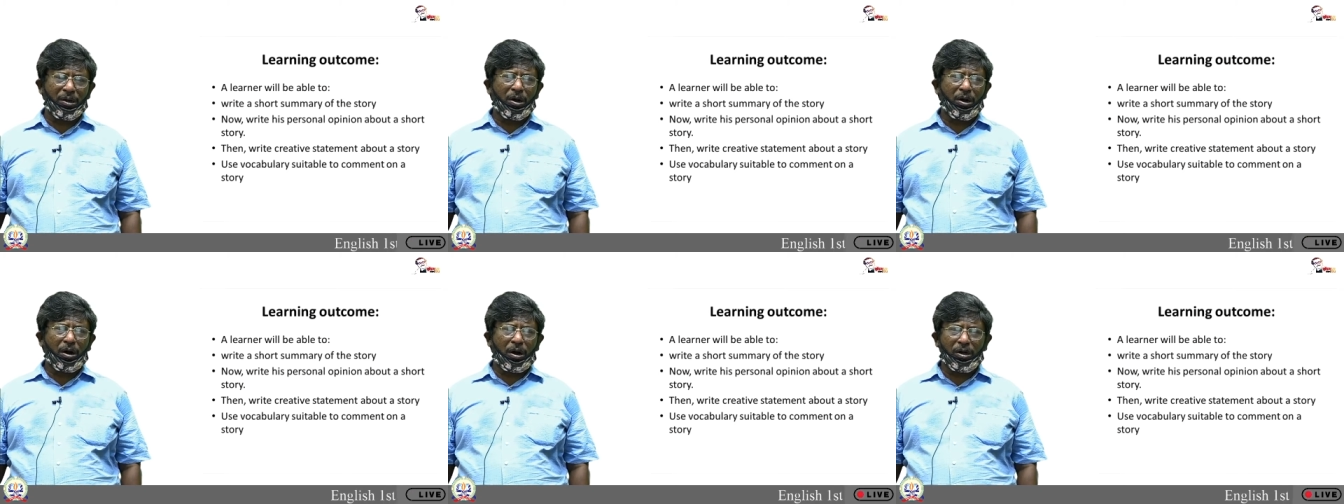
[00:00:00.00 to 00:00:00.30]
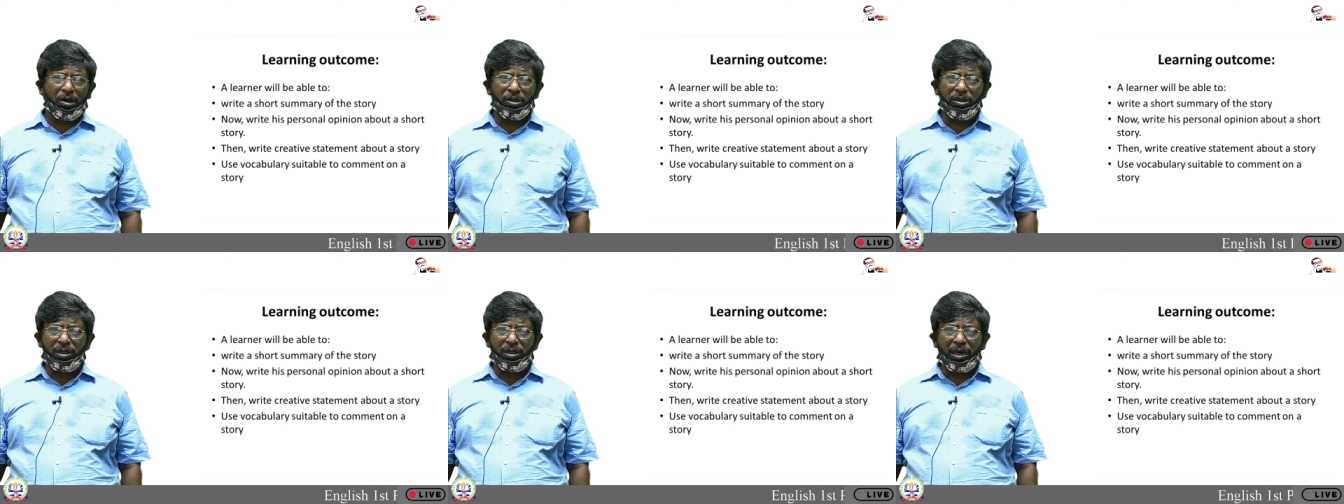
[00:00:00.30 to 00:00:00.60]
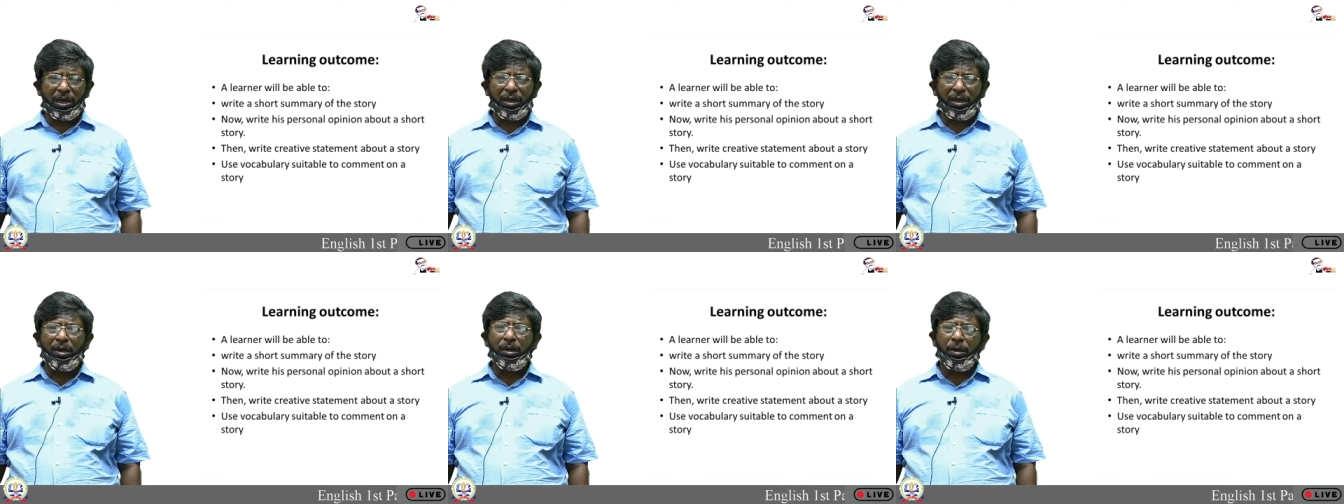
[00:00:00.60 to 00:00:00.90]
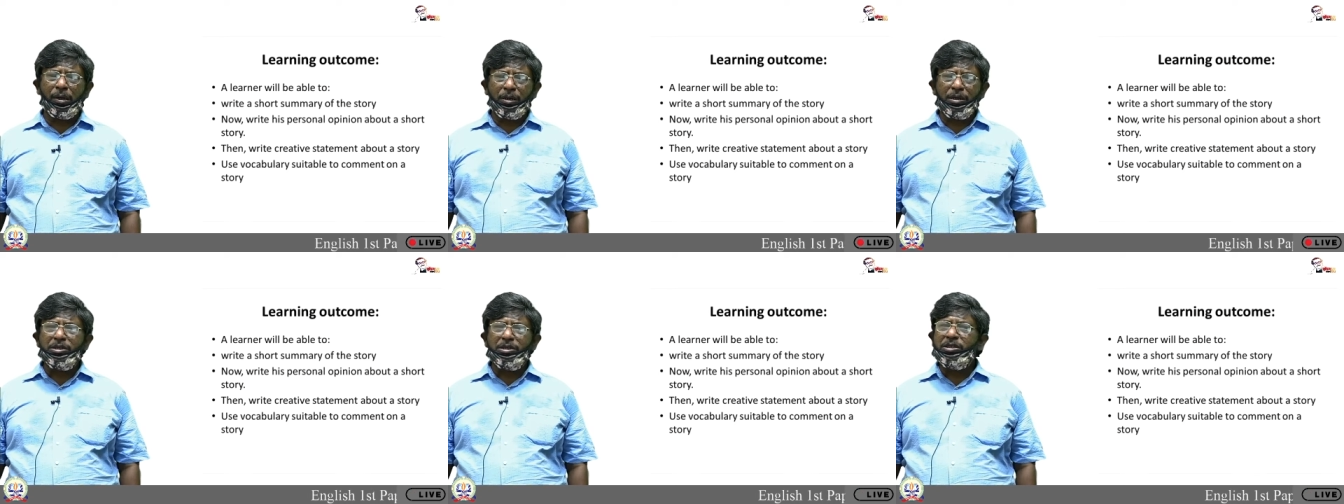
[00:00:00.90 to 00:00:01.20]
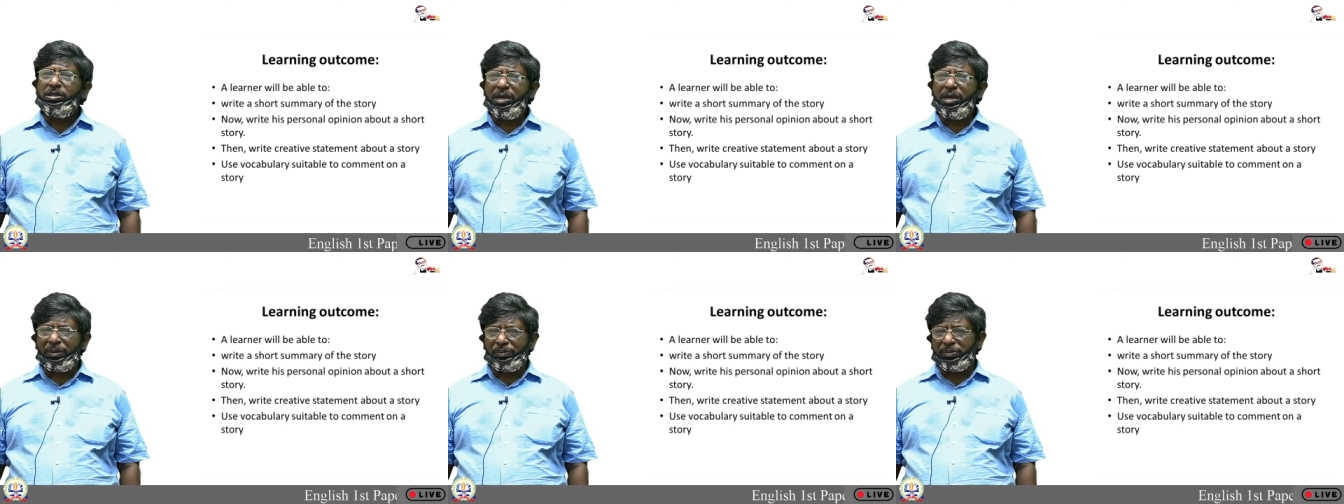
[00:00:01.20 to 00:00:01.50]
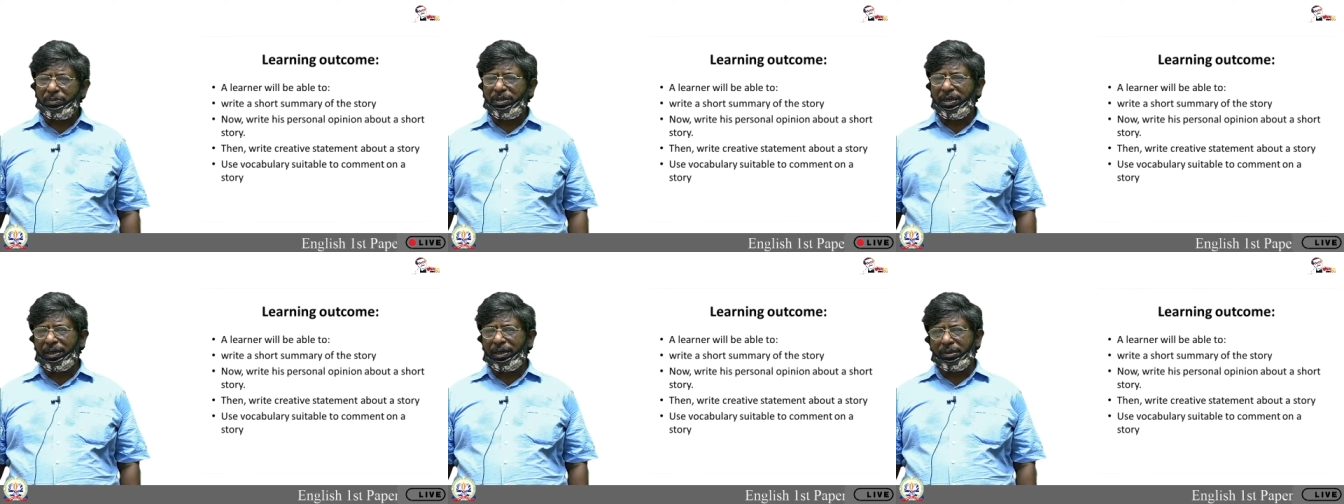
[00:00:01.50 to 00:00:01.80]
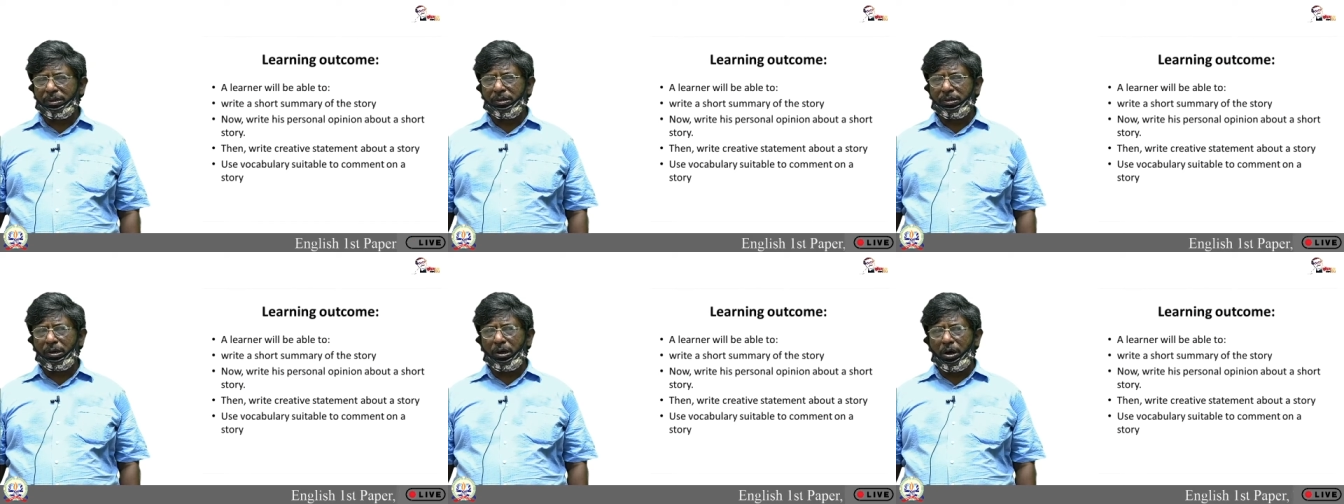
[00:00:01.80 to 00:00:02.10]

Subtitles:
on the subject,